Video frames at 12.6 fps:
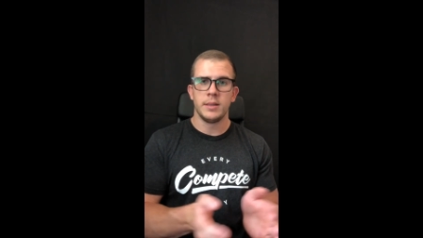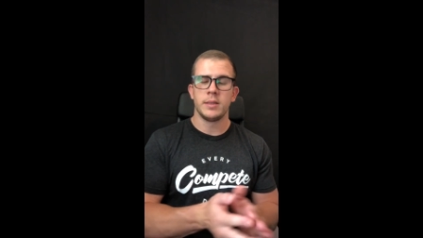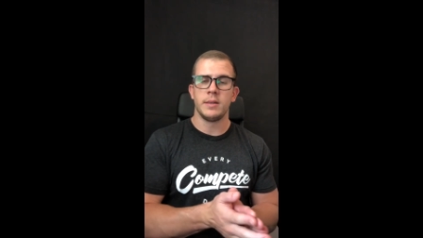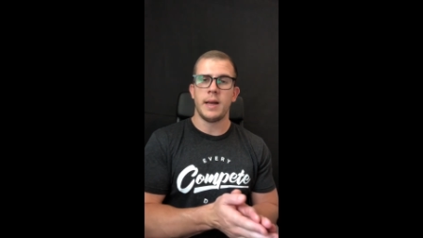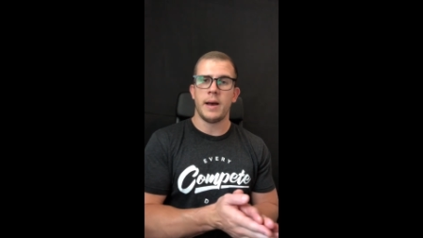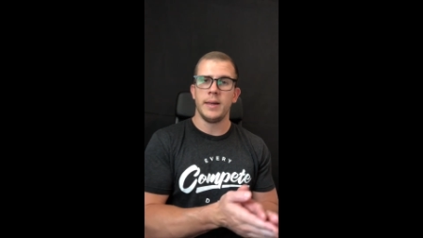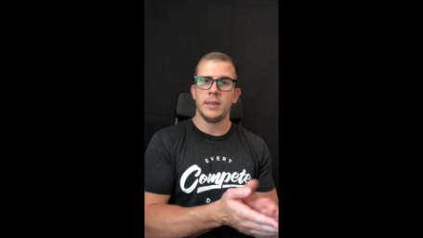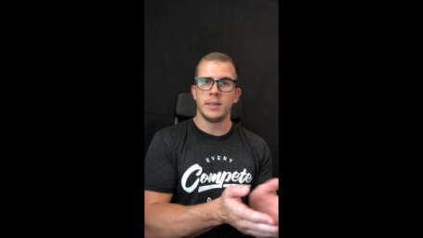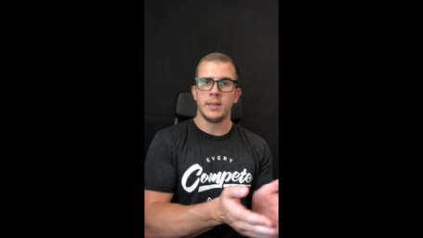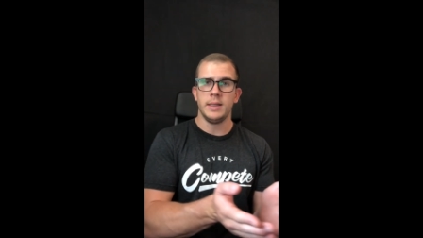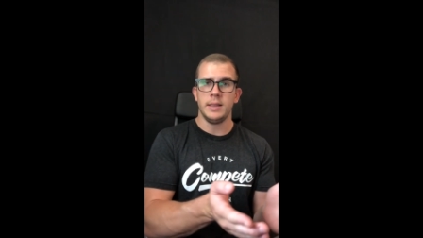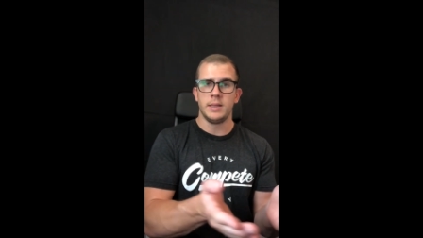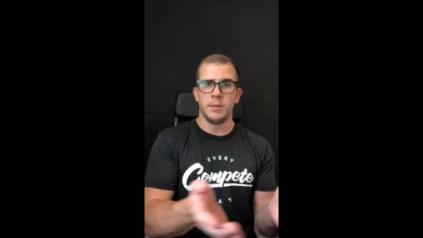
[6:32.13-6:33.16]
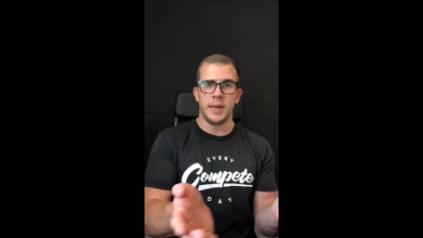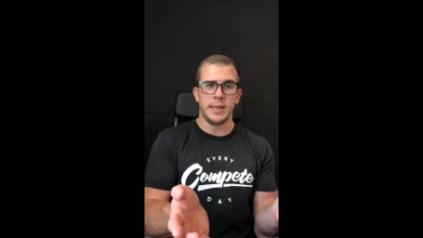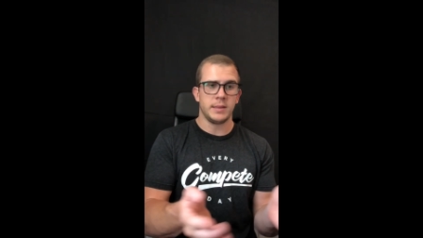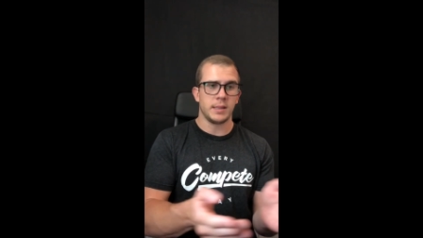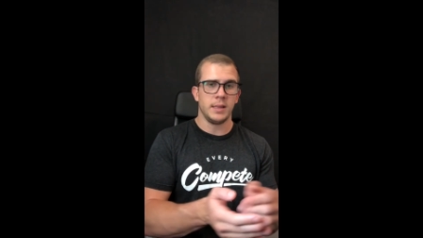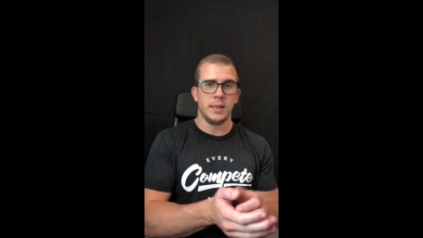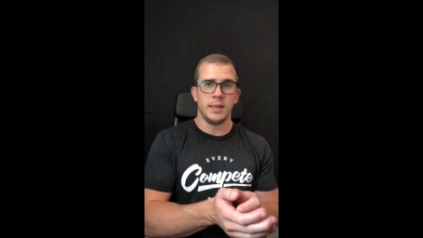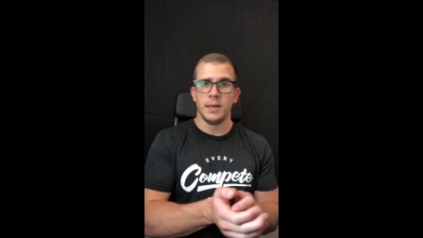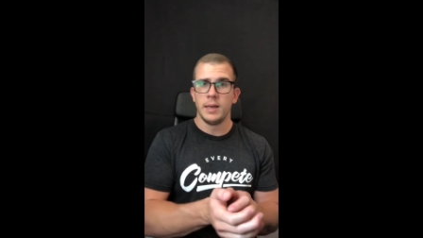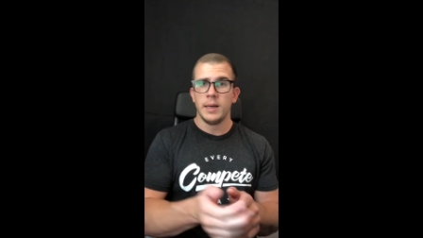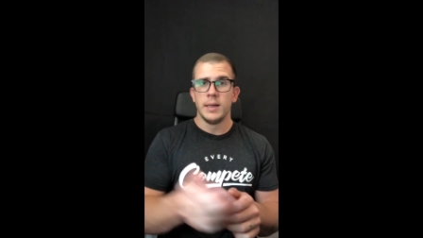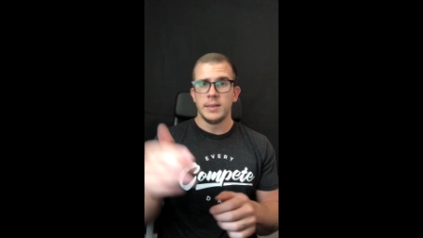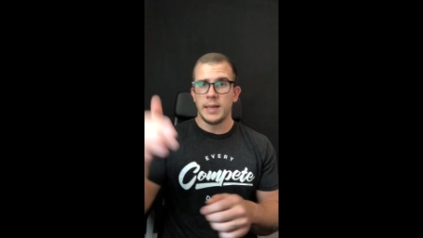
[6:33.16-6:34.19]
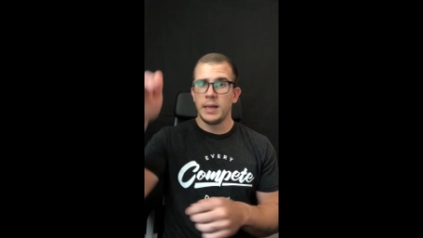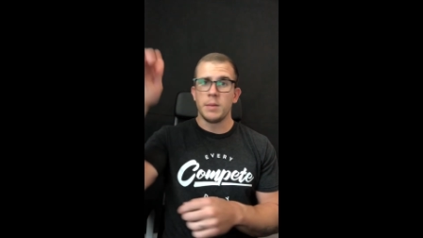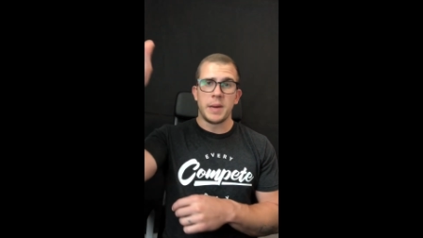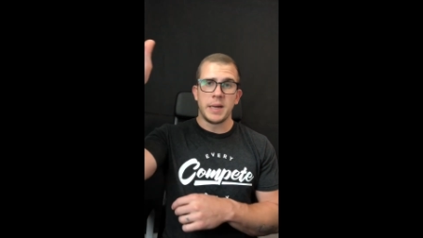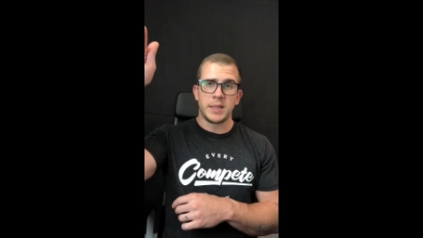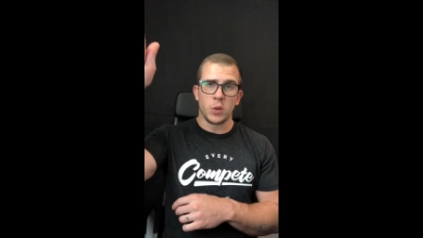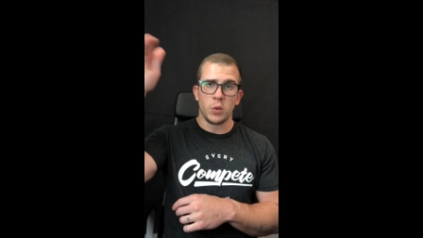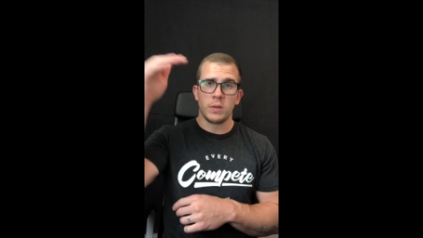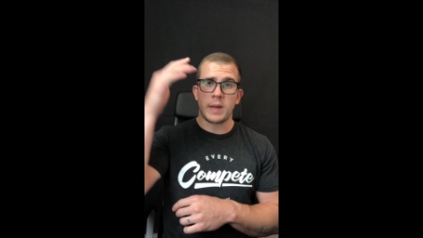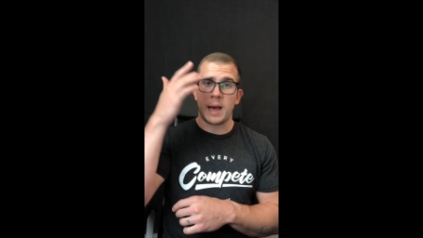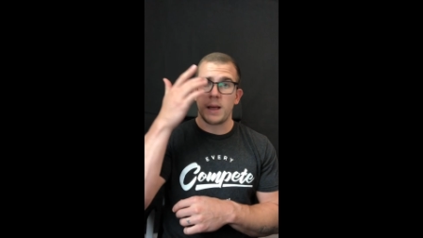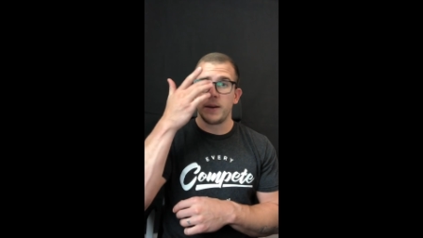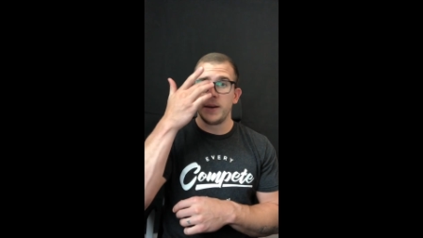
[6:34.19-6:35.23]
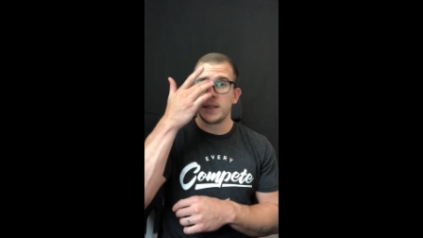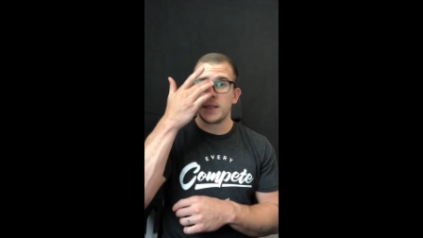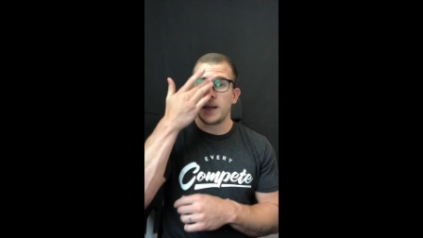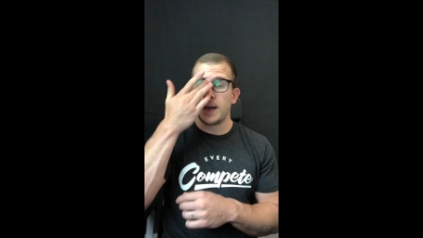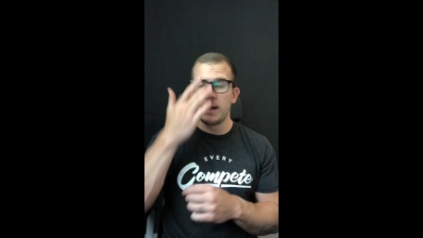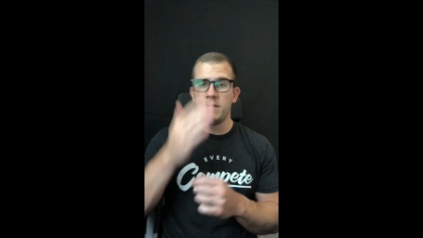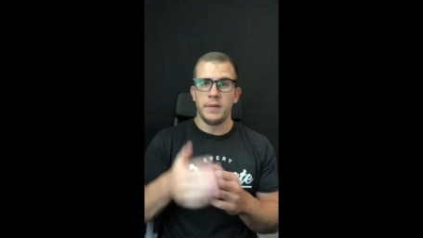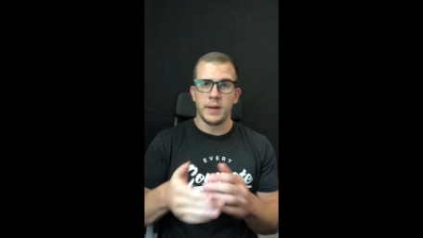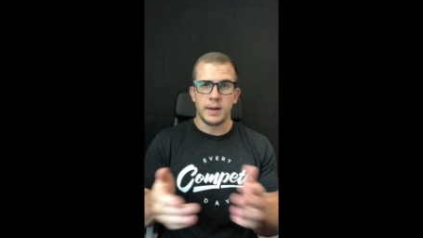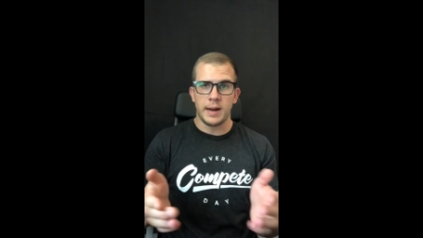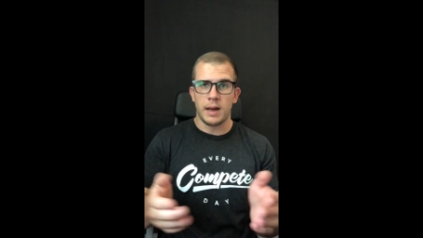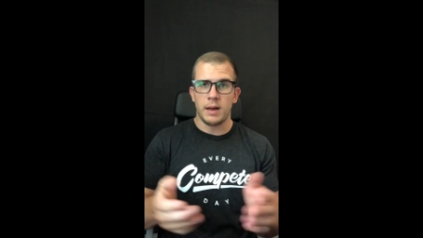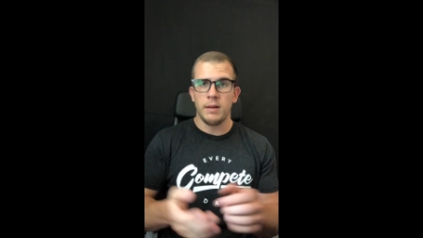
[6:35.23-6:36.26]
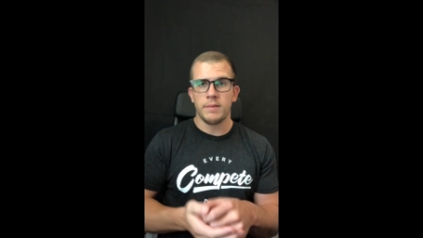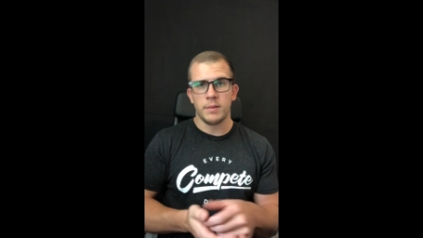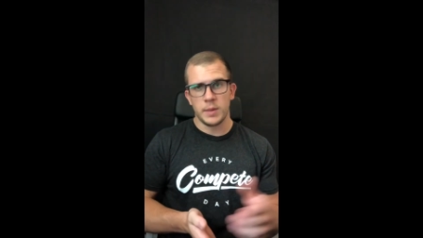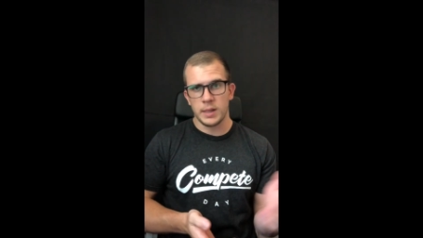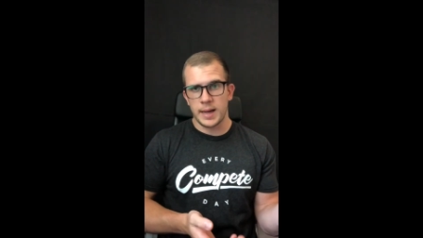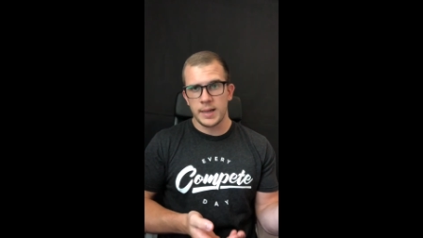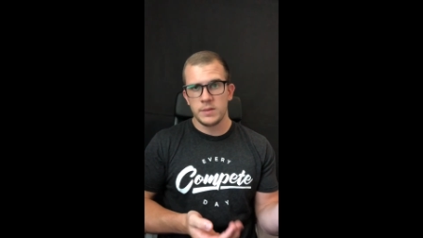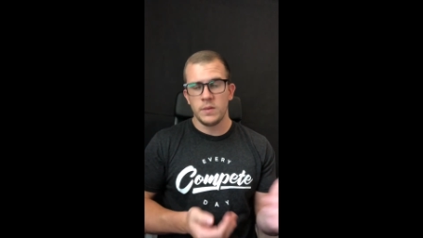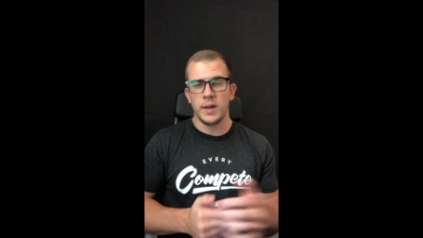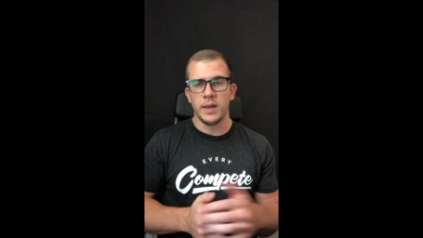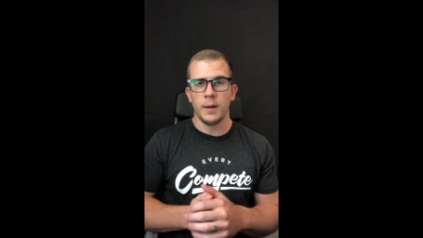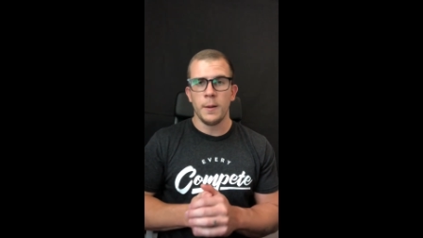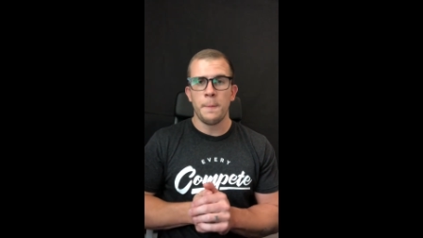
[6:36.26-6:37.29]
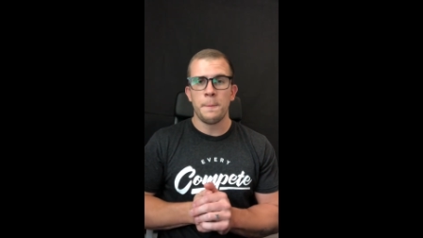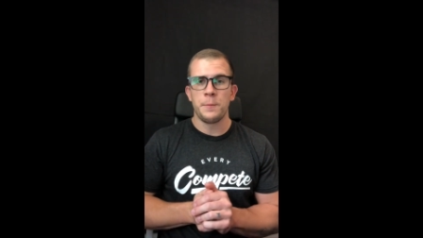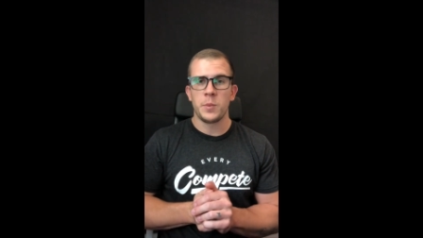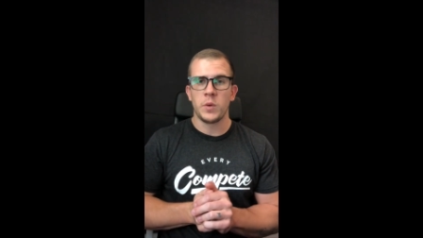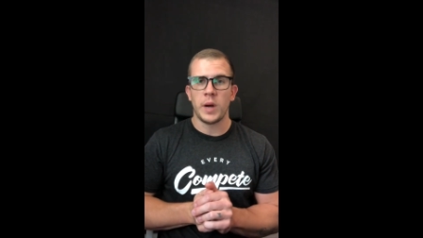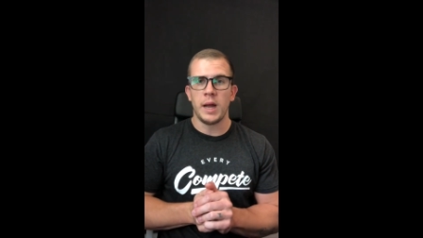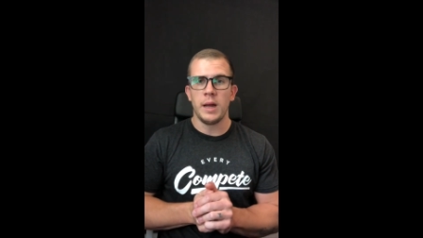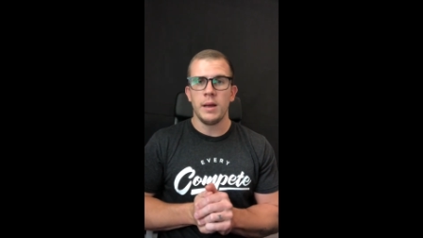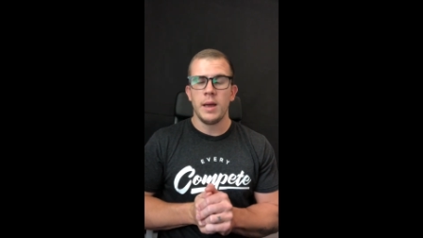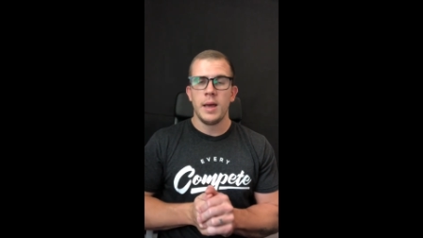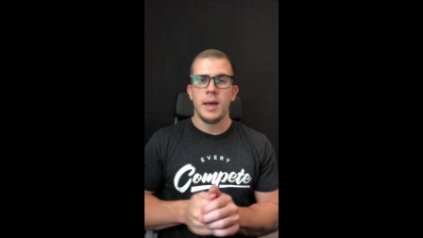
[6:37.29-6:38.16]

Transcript: So now I just need to basically take my total calories that I had figured out from the last video, right,